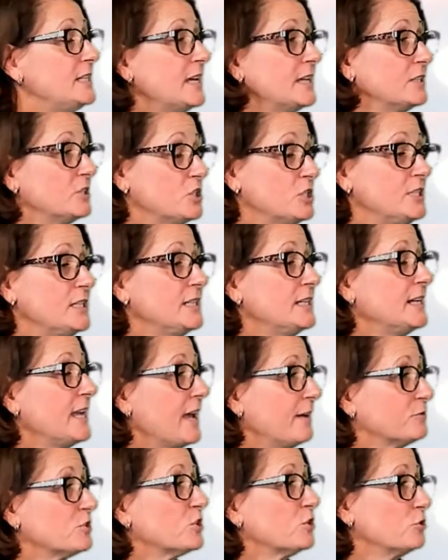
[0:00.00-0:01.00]
She needed to
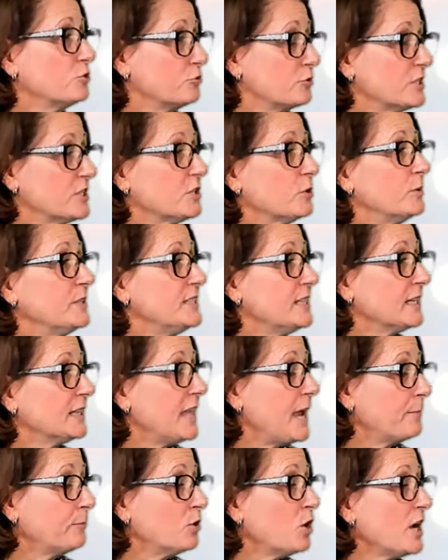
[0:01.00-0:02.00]
have a surgery. So we did a
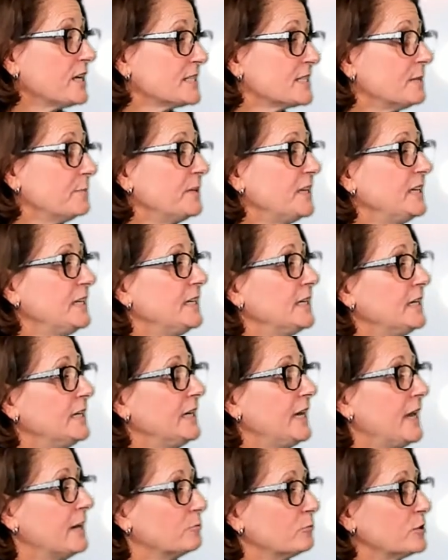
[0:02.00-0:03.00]
laparoscopy
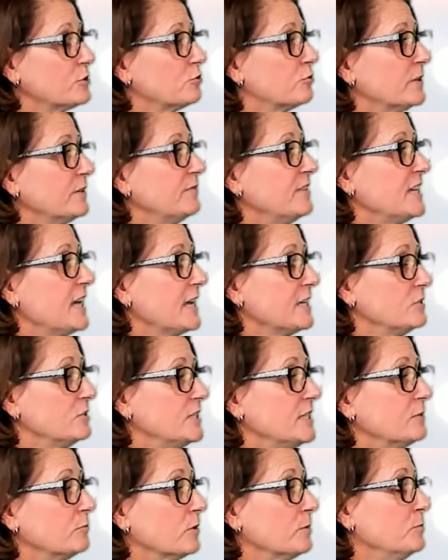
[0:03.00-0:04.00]
and retrieved the
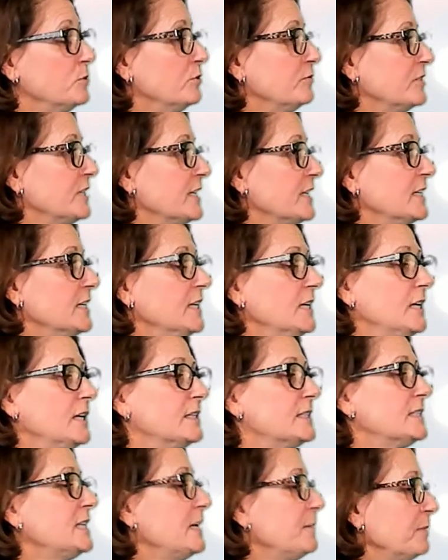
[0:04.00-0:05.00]
IUD and removed it.
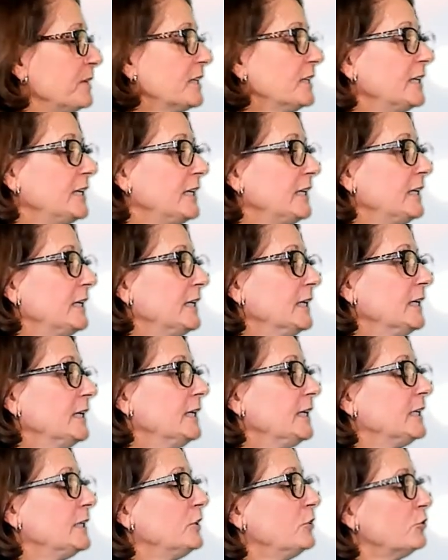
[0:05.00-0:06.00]
Typically,
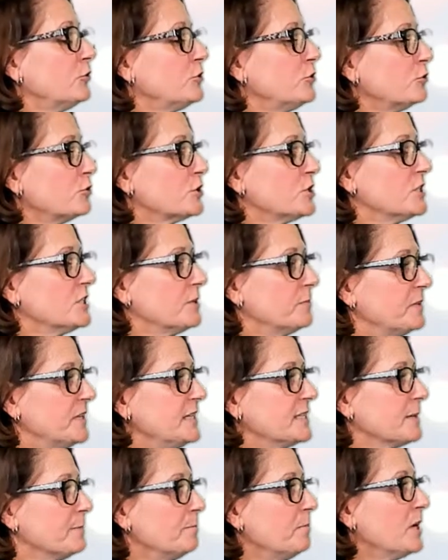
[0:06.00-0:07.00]
your uterus
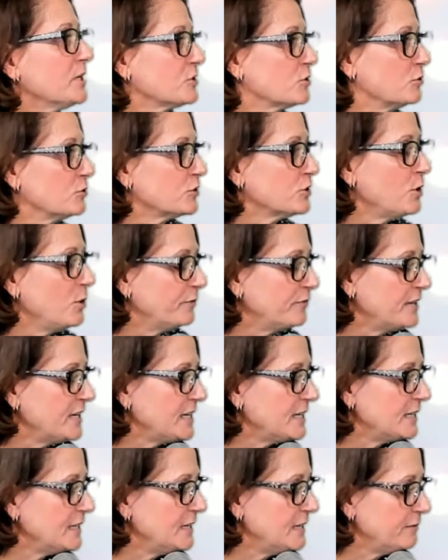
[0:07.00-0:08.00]
is a muscle. So
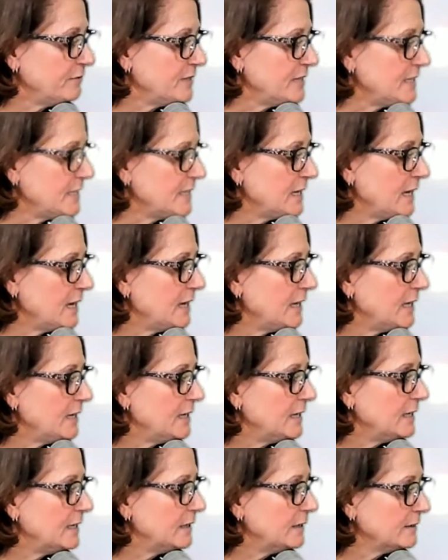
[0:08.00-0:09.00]
if the
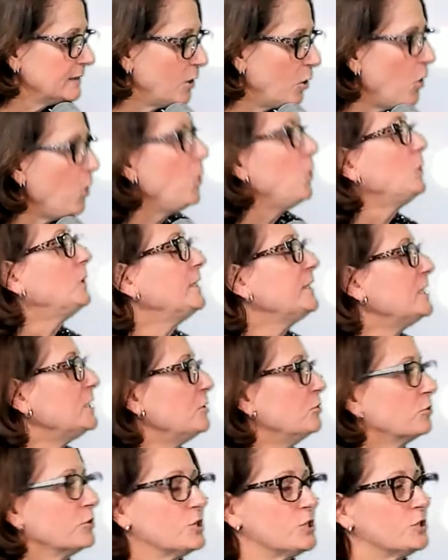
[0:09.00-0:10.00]
hole in the
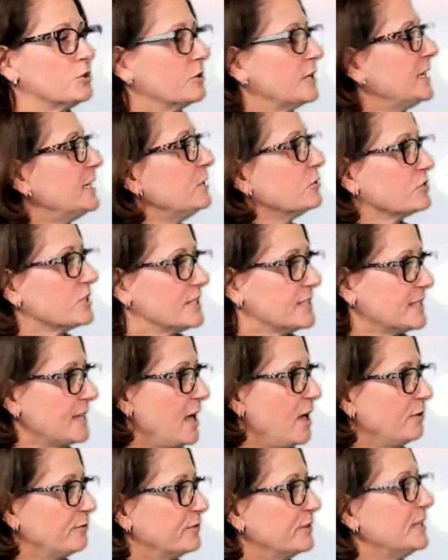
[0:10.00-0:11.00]
uterus heals
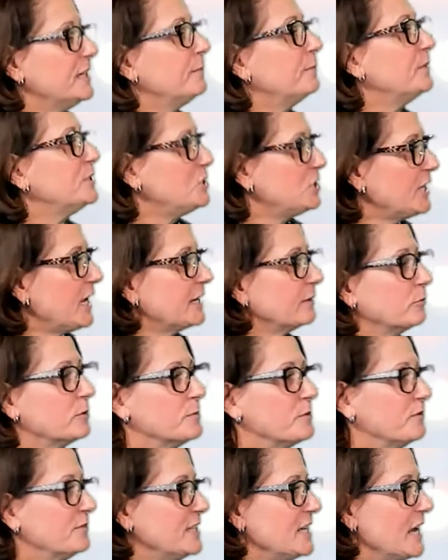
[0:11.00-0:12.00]
itself, but you got to
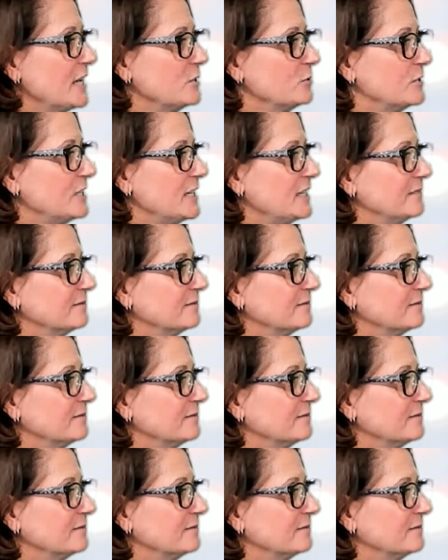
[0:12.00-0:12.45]
remove the IUD.